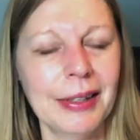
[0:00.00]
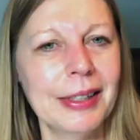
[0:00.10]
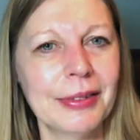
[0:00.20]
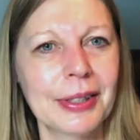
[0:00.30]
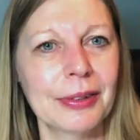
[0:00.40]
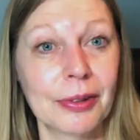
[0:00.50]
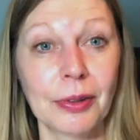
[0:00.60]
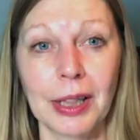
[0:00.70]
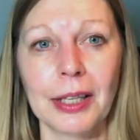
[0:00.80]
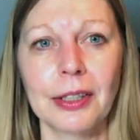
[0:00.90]
if you can
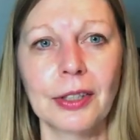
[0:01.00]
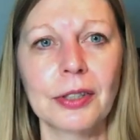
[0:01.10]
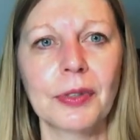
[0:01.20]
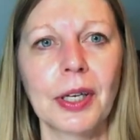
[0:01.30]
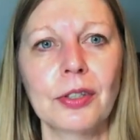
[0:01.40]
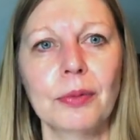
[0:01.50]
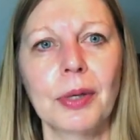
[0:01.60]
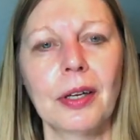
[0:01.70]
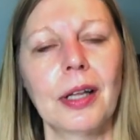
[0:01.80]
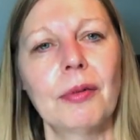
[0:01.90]
click the notification
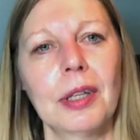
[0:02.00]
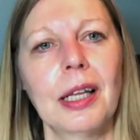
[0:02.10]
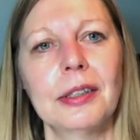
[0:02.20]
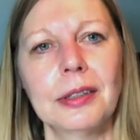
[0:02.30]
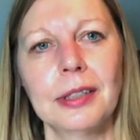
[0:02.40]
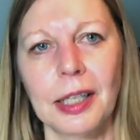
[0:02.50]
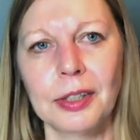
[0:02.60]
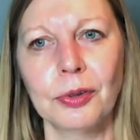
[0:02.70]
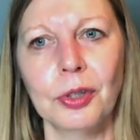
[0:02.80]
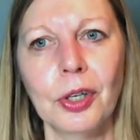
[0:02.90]
bell, that will
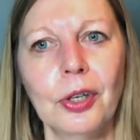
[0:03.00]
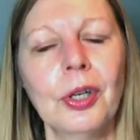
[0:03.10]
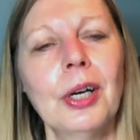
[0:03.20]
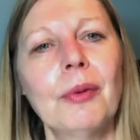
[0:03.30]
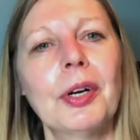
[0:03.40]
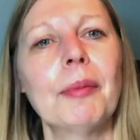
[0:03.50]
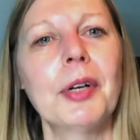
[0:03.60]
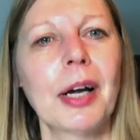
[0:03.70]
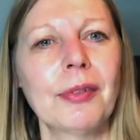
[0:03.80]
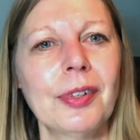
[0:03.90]
let you know when I'm
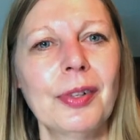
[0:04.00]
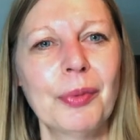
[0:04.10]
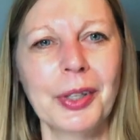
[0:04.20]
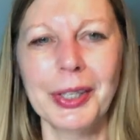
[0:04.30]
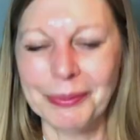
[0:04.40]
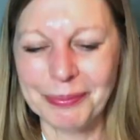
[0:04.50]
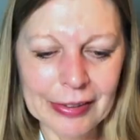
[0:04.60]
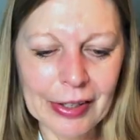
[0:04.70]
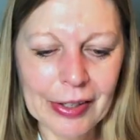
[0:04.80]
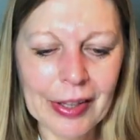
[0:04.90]
announcing the winner.
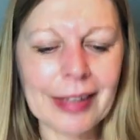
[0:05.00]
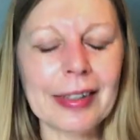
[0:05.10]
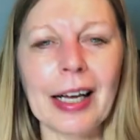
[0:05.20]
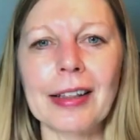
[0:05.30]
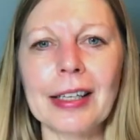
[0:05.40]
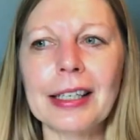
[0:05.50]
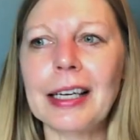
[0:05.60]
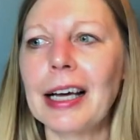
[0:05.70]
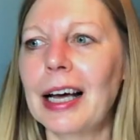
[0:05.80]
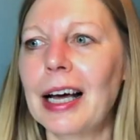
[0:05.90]
So that's it, I think.